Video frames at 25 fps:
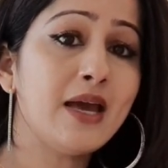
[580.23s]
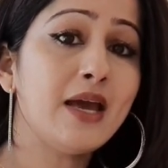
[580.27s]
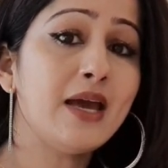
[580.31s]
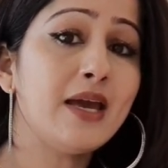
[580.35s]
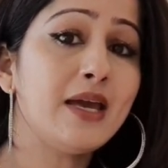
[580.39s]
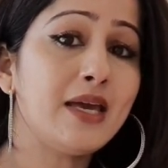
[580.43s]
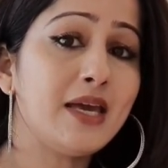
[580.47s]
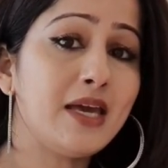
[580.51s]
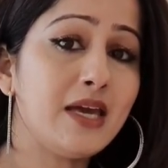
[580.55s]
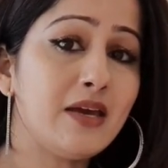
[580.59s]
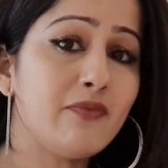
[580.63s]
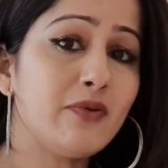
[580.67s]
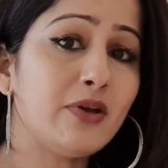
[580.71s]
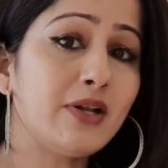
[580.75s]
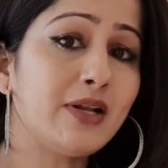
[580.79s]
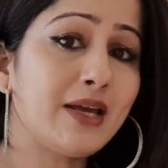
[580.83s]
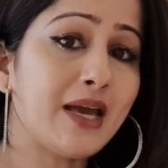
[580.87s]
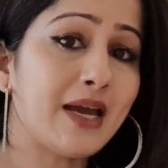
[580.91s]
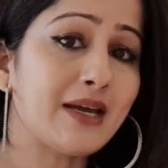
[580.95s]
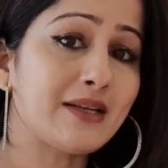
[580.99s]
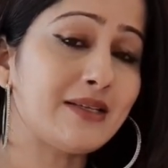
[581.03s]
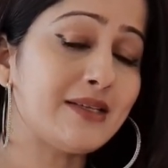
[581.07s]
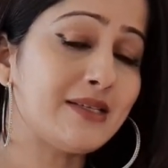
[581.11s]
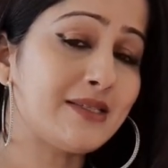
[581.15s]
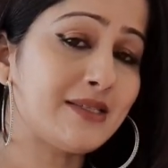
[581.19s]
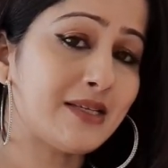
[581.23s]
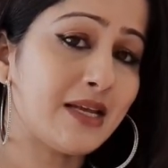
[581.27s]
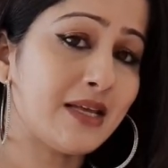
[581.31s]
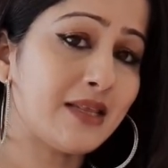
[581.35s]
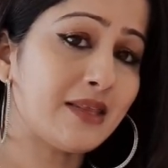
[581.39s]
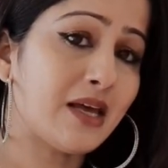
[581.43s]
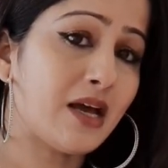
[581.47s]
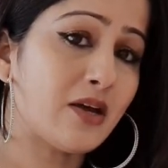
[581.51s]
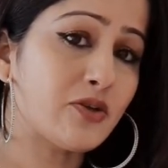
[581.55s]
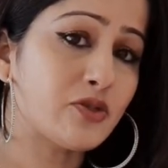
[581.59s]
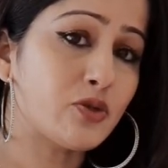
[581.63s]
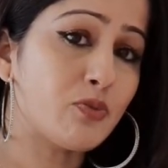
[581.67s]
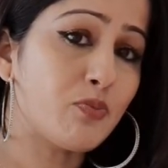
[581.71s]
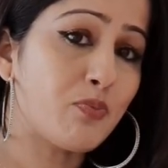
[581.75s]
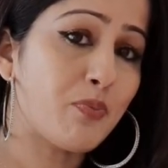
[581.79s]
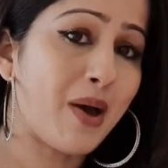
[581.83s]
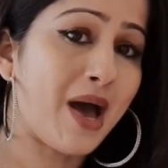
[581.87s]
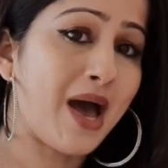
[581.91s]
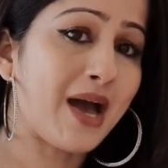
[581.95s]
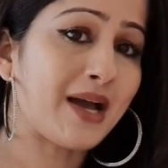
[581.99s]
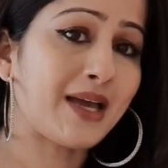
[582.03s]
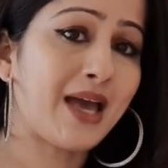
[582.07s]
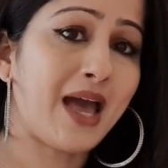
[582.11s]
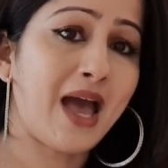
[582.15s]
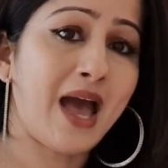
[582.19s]
he will get his $10,000
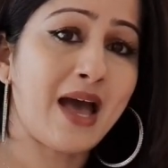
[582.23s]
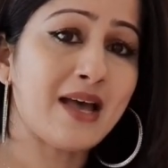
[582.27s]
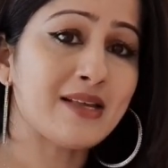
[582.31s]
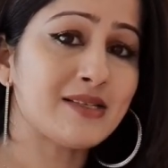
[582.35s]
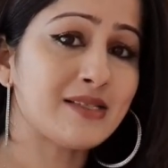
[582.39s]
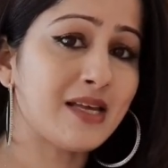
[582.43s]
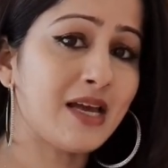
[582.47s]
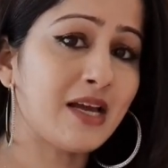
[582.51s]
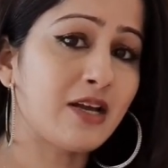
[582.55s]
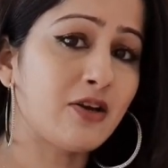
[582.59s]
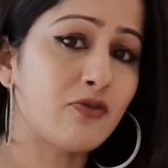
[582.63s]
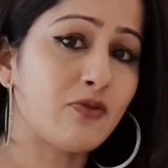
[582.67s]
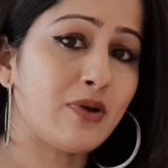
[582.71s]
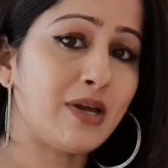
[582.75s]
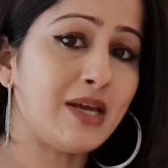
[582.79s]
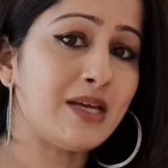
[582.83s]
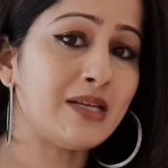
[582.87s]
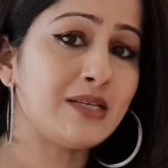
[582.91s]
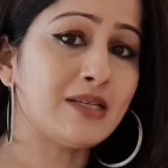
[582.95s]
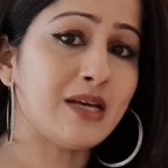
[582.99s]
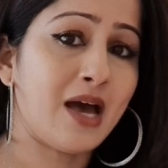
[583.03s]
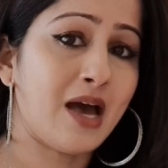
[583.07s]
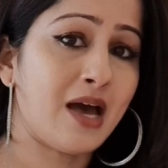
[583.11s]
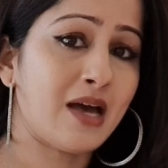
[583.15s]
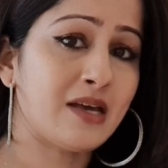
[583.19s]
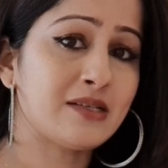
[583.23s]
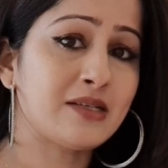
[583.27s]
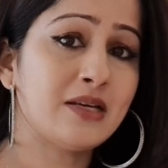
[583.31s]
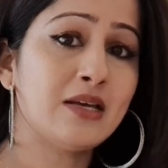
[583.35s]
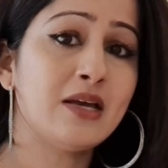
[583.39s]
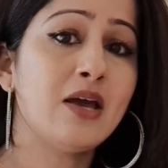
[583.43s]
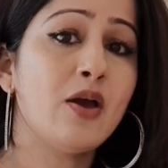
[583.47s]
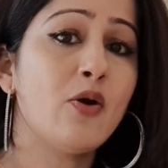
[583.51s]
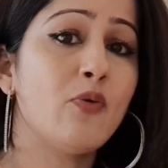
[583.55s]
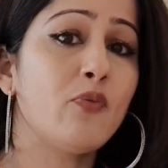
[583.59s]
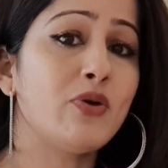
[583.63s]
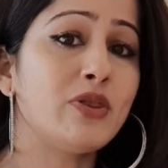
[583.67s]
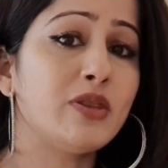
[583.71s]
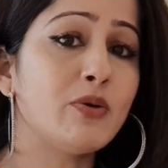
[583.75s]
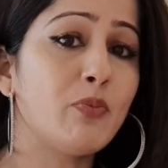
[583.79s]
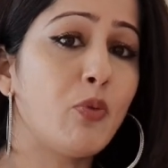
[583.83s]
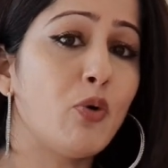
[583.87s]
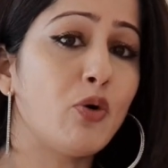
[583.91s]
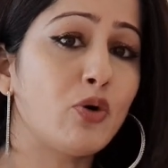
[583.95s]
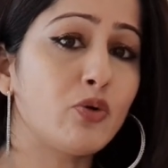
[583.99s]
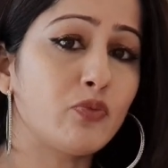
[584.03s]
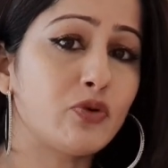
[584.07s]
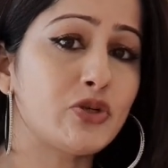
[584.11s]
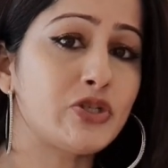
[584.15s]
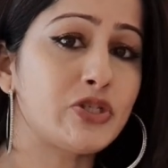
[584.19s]
back as agreed at when the
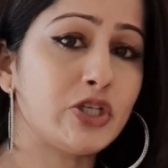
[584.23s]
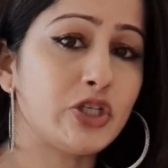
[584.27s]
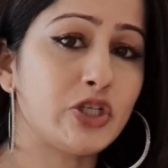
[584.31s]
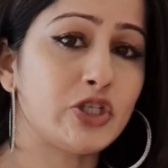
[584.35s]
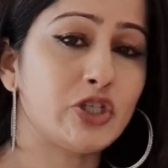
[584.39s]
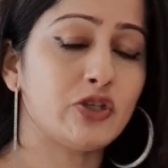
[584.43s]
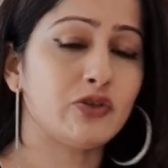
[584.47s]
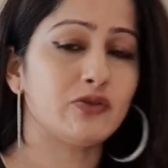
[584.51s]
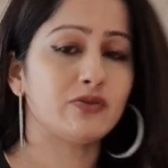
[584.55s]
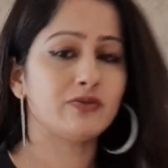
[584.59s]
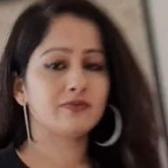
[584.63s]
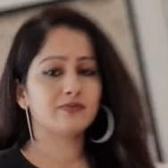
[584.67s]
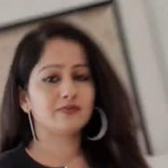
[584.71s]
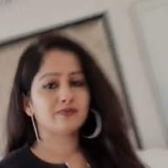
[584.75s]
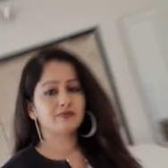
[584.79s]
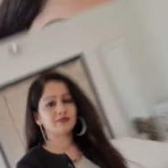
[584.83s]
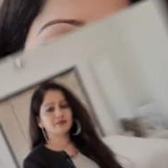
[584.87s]
bond was issued.